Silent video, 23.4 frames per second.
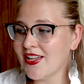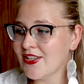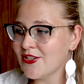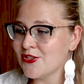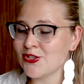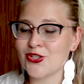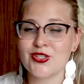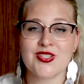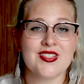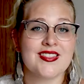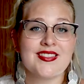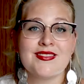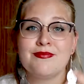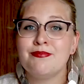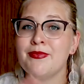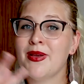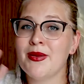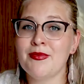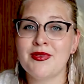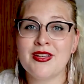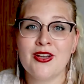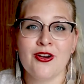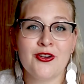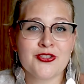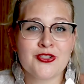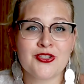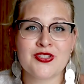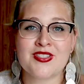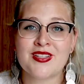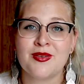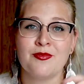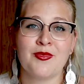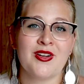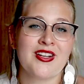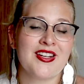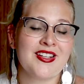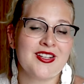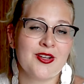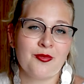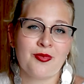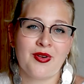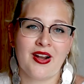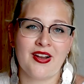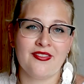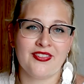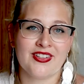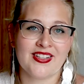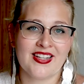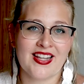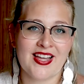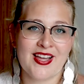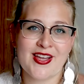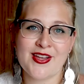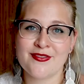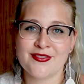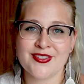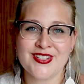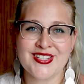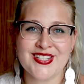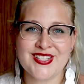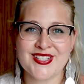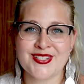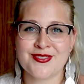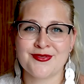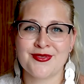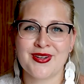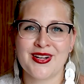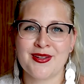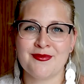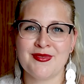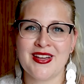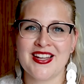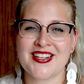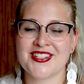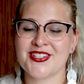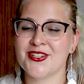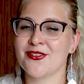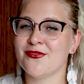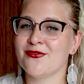just maybe also someone in your private life, it doesn't really matter.